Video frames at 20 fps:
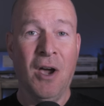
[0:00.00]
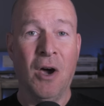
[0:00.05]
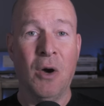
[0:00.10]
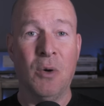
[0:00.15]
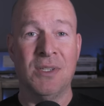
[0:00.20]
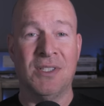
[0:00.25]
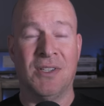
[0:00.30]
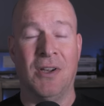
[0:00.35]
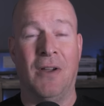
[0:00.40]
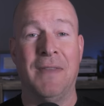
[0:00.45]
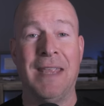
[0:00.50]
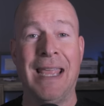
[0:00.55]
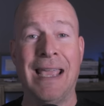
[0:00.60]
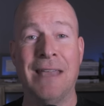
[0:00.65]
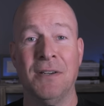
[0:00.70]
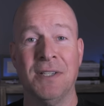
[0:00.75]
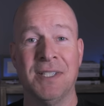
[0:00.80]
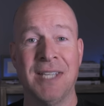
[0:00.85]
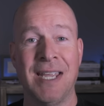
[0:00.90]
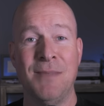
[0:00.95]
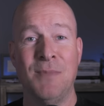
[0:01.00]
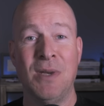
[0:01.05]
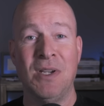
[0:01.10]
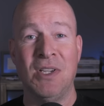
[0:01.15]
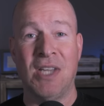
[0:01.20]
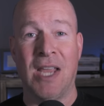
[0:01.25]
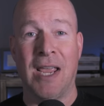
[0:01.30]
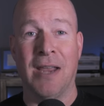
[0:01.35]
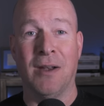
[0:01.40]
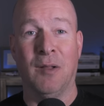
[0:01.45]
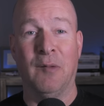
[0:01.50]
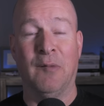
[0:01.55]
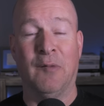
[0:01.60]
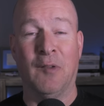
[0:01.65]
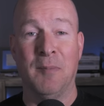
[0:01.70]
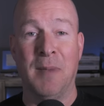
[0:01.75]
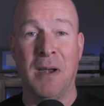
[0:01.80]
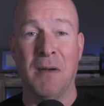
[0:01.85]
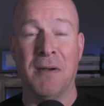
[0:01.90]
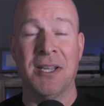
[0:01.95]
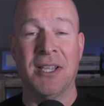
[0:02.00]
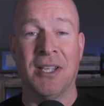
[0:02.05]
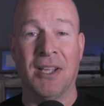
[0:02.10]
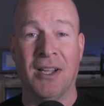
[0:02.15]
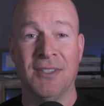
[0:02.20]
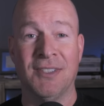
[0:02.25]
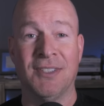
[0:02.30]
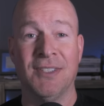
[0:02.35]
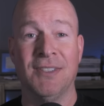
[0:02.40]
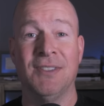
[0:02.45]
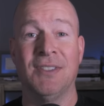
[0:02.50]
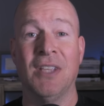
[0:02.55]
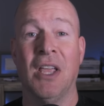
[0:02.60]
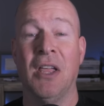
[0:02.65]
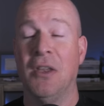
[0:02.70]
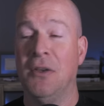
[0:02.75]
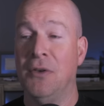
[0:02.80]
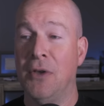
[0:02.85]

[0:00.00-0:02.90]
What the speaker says: host on the entertainment channel for Married Cousins